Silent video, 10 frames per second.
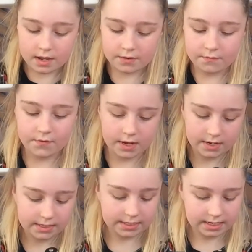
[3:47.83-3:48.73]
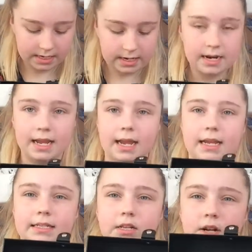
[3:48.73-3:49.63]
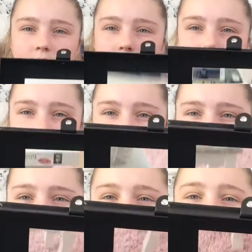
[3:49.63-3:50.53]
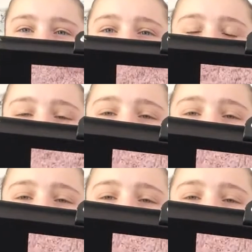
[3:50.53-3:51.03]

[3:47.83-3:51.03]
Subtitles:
The first layer, it's like a mirror, and it's got